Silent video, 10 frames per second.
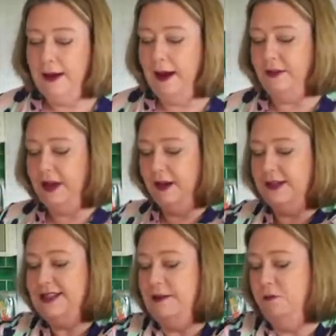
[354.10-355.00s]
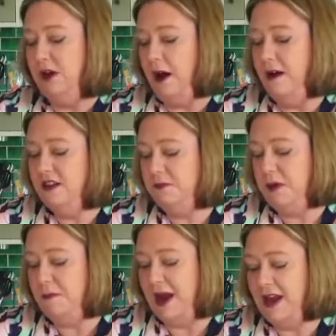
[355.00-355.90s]
And then I said we're going to
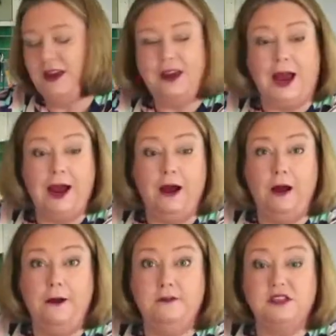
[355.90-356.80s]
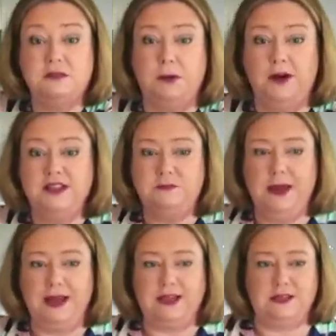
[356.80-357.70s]
be making our own spice
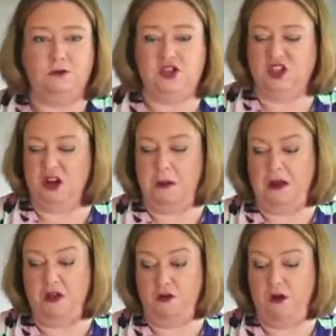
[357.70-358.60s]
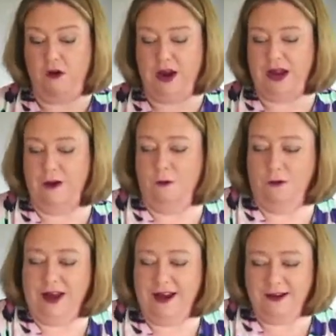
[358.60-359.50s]
mix. We're just going to be throwing it
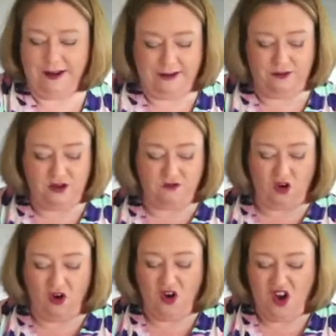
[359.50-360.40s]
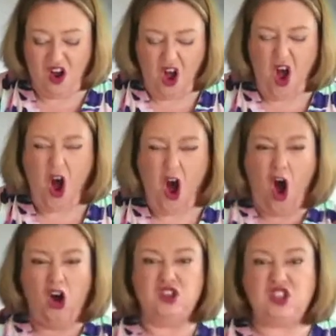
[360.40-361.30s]
all in. And if you've got
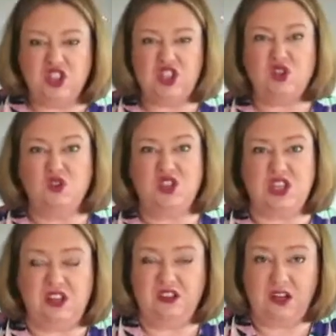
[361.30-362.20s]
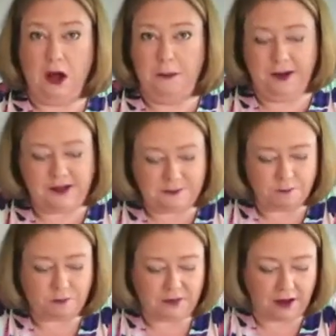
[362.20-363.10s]
odds and sods in the cupboard
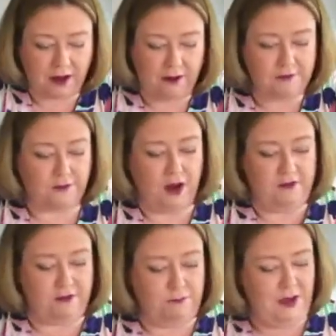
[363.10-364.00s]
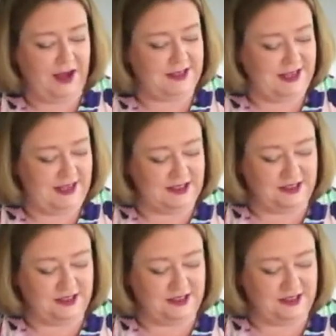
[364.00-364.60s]
of mixes